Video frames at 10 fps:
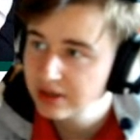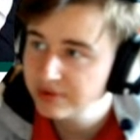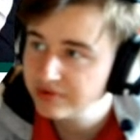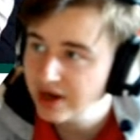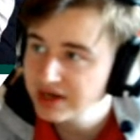
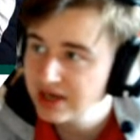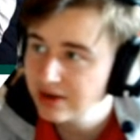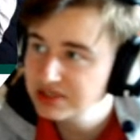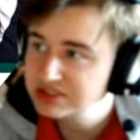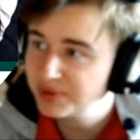But right
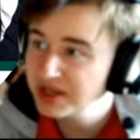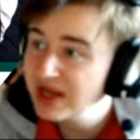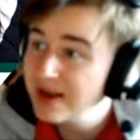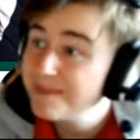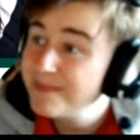now he's playing
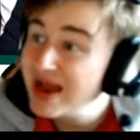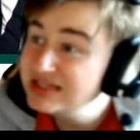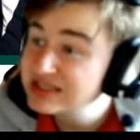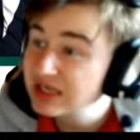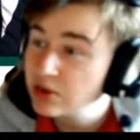
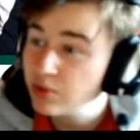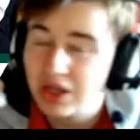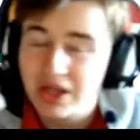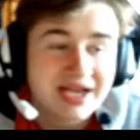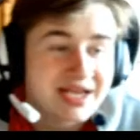amazingly
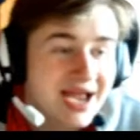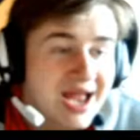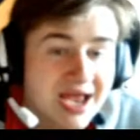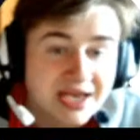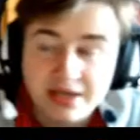well
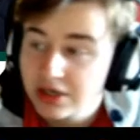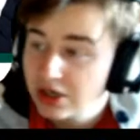again.